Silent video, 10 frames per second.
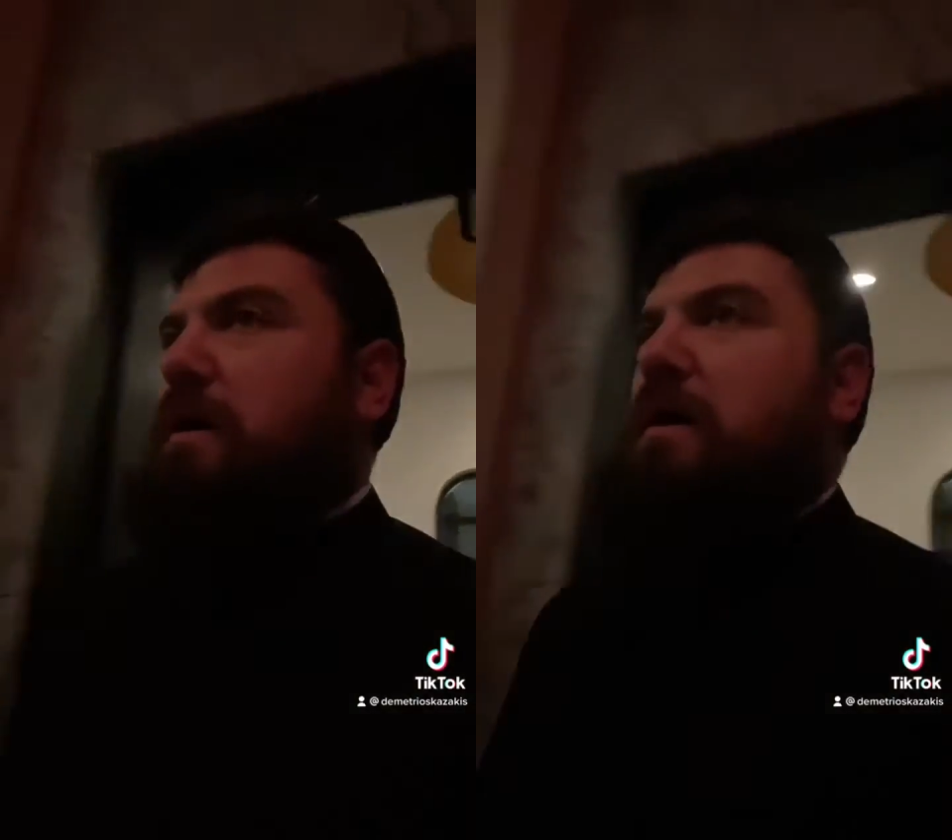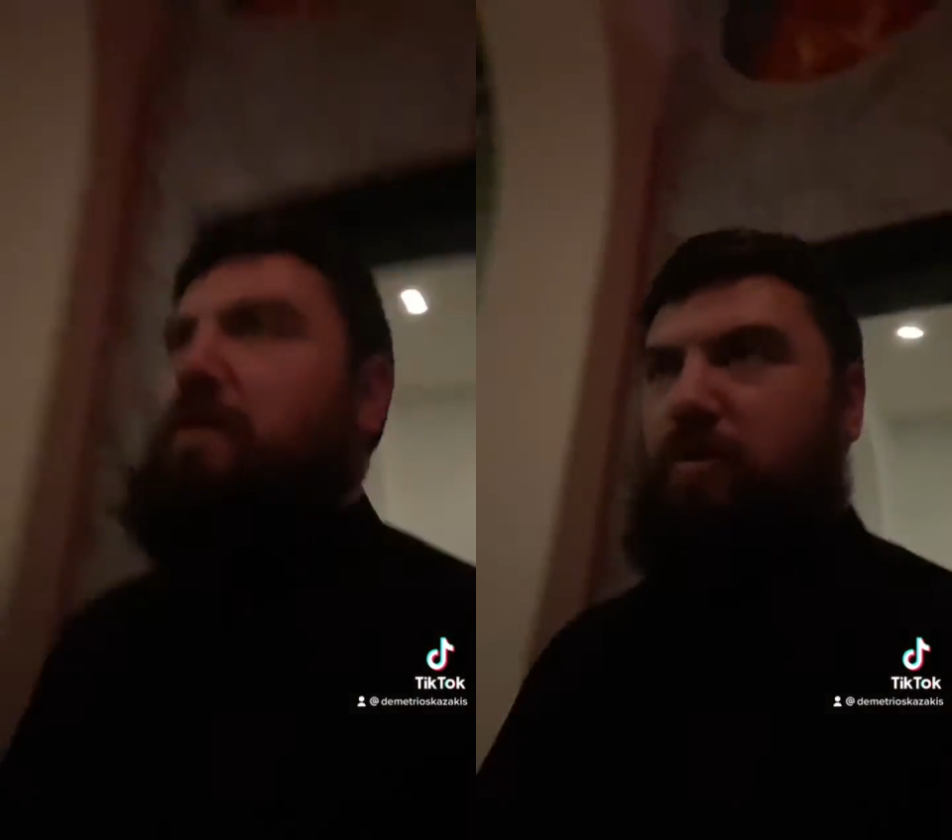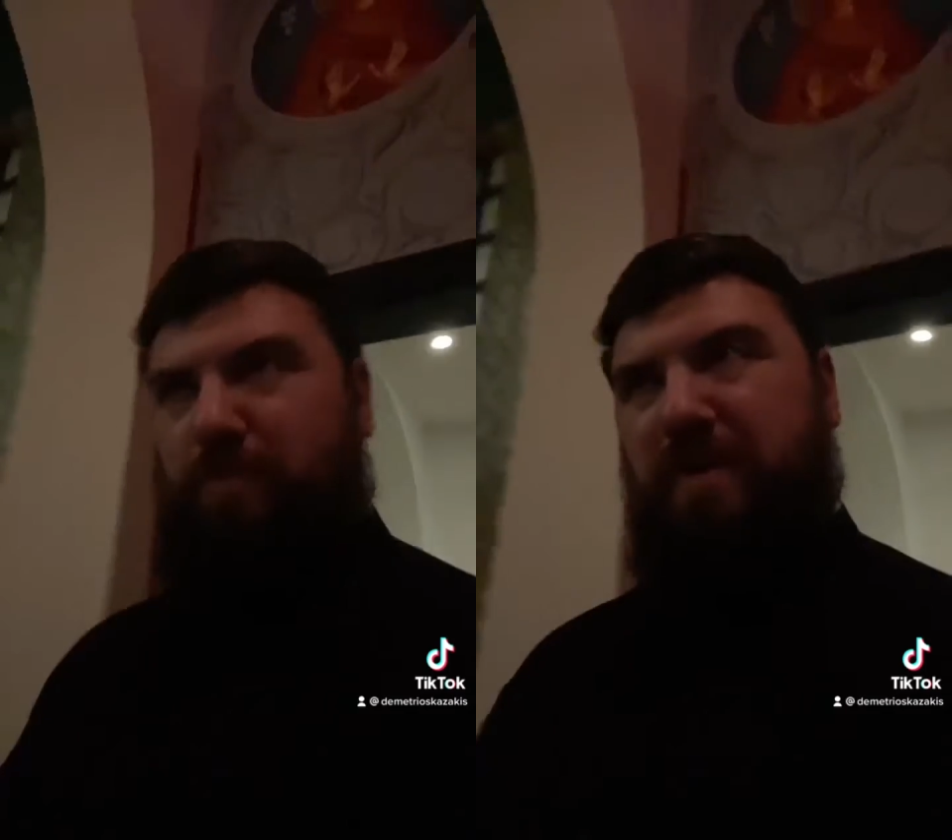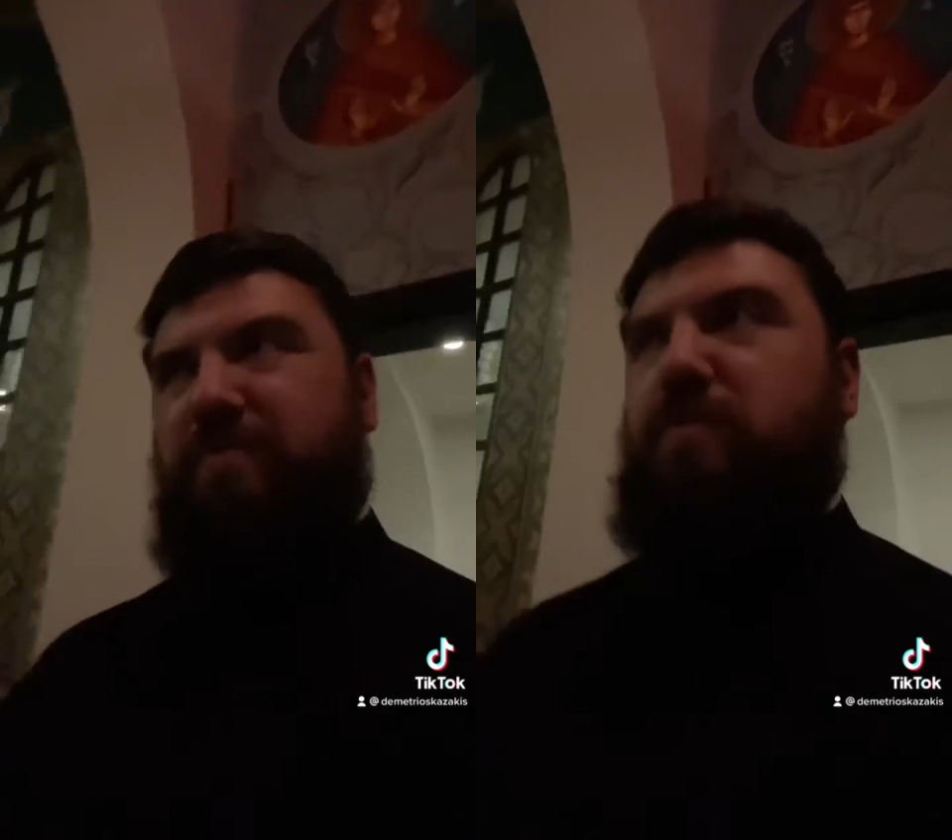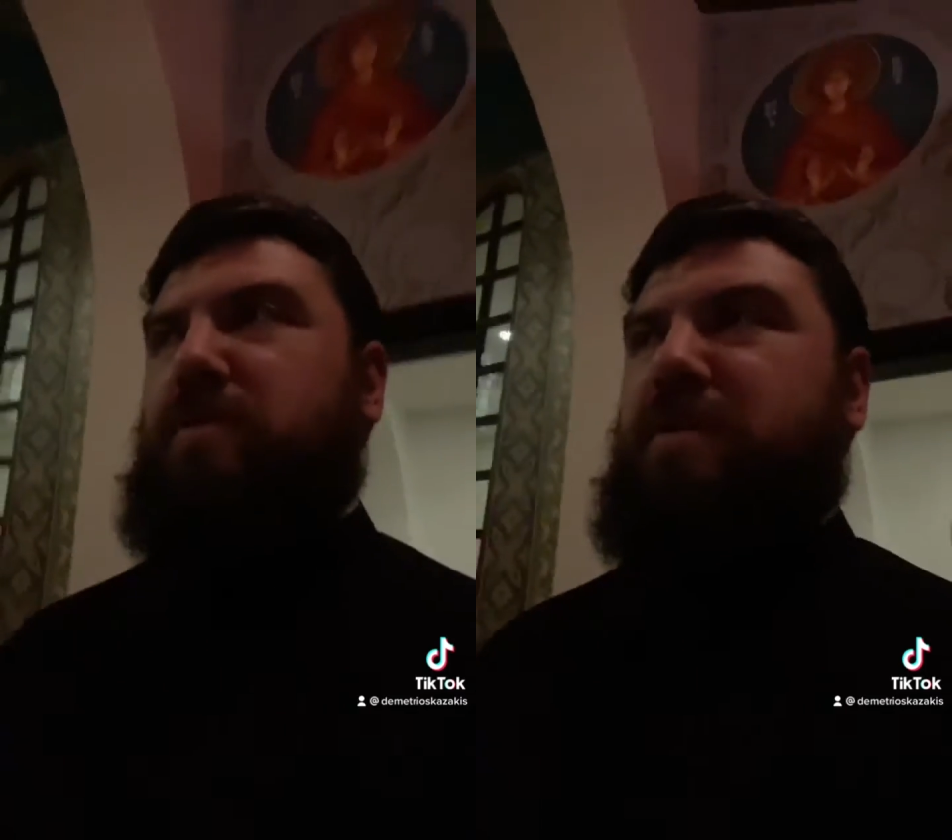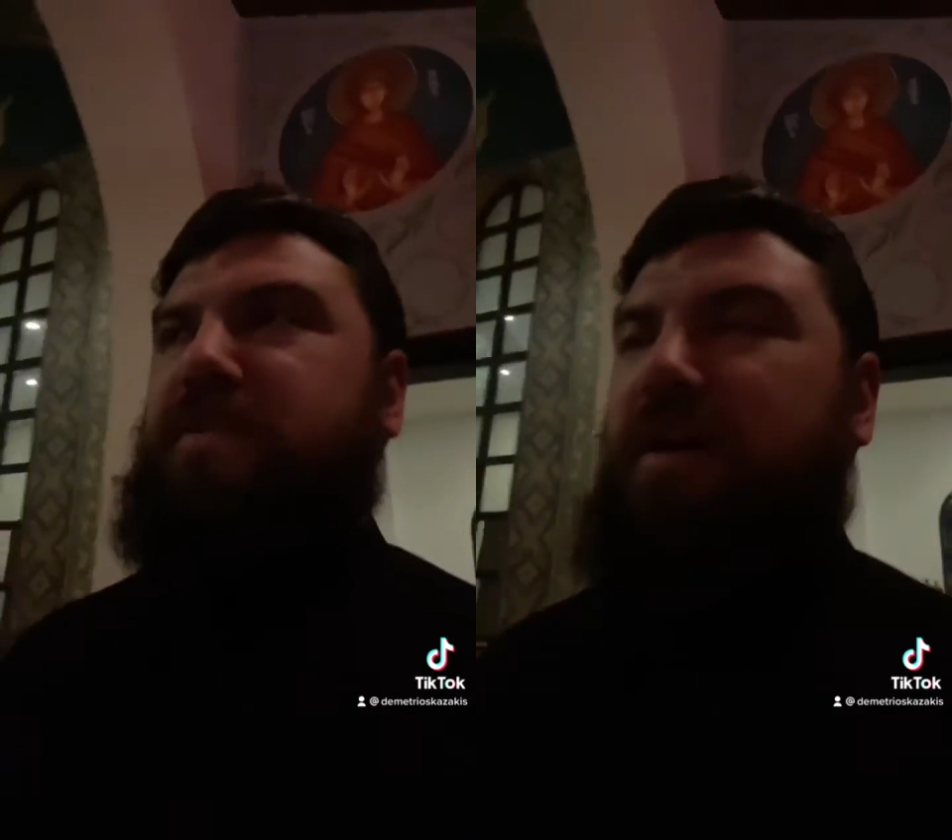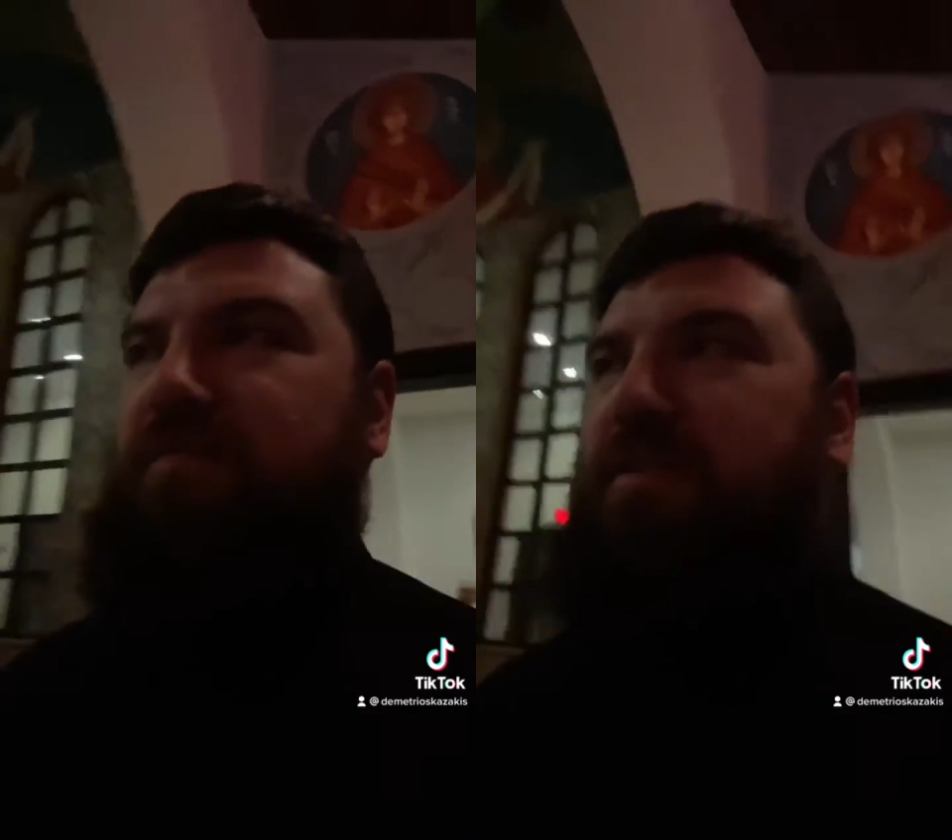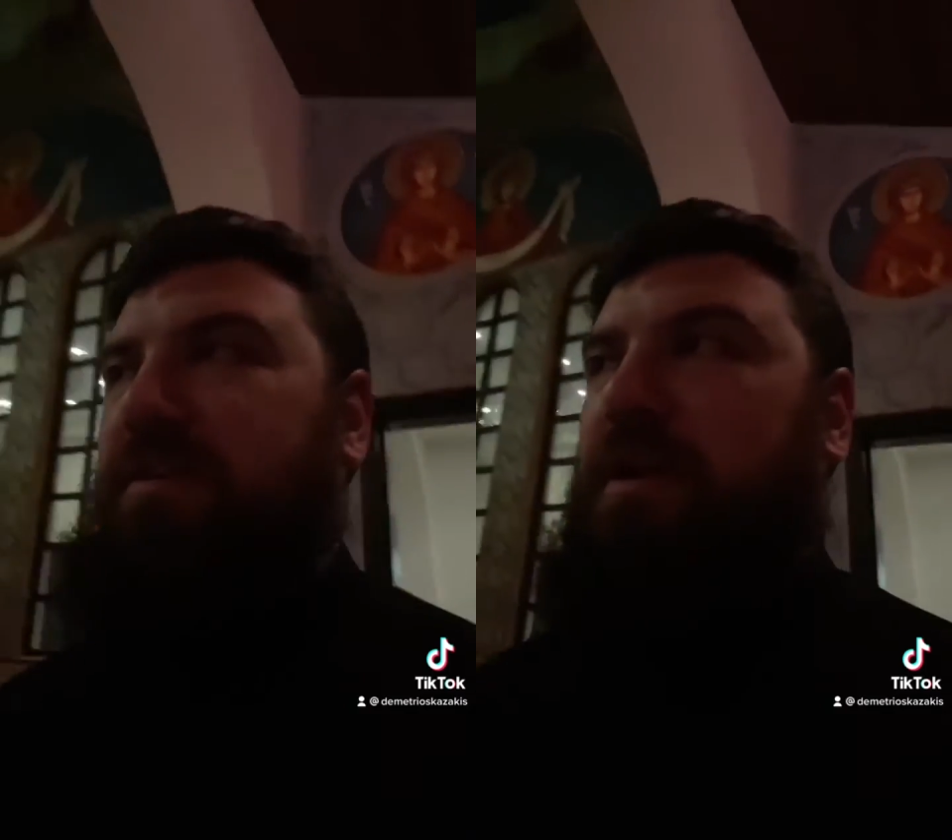I hope everyone is
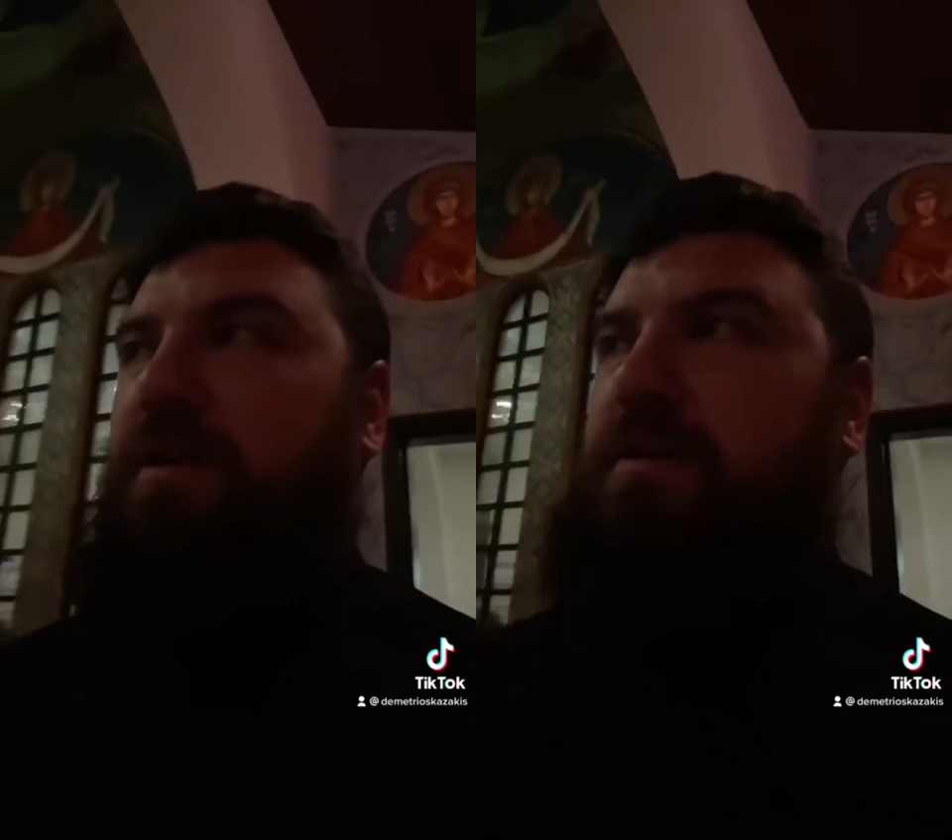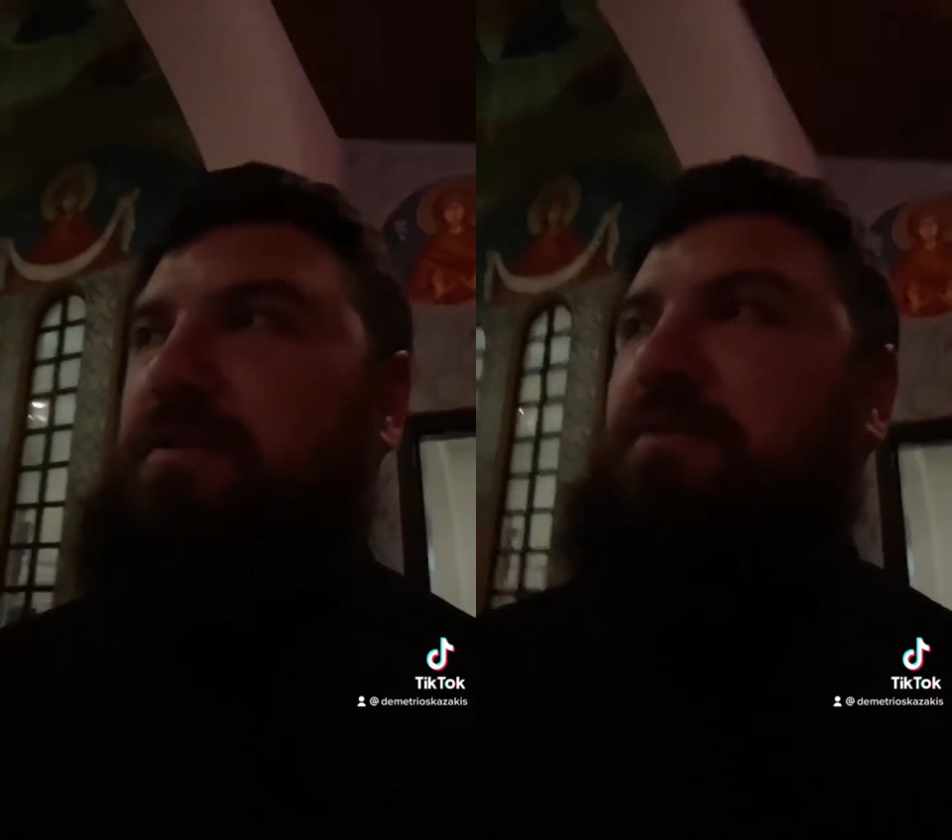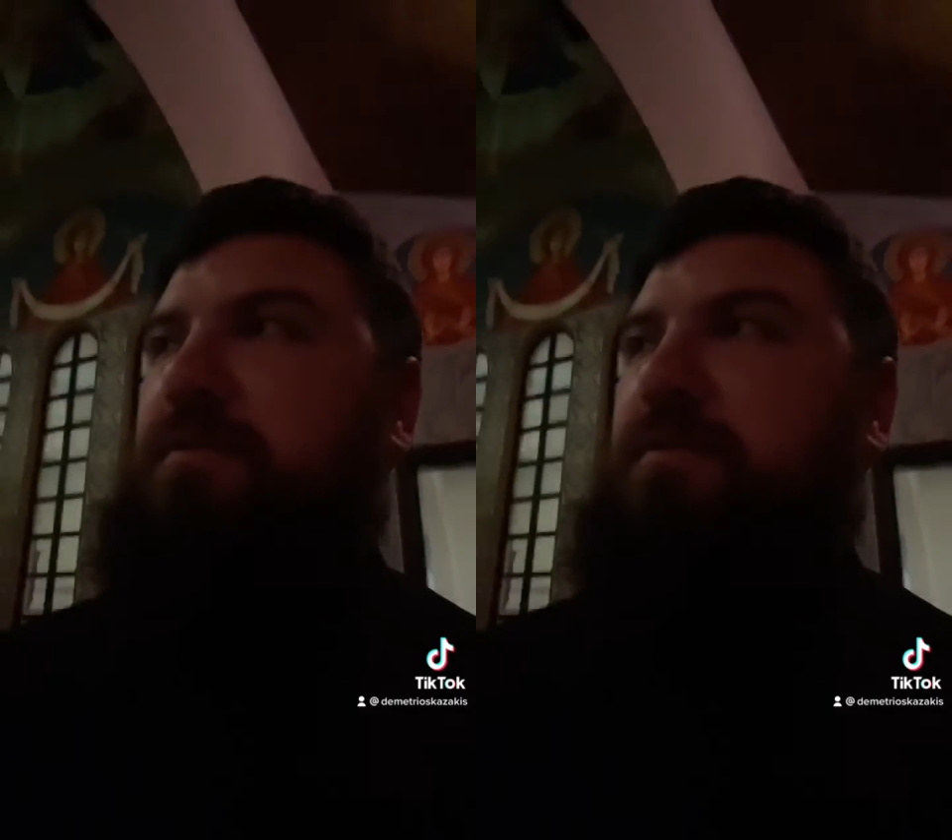having a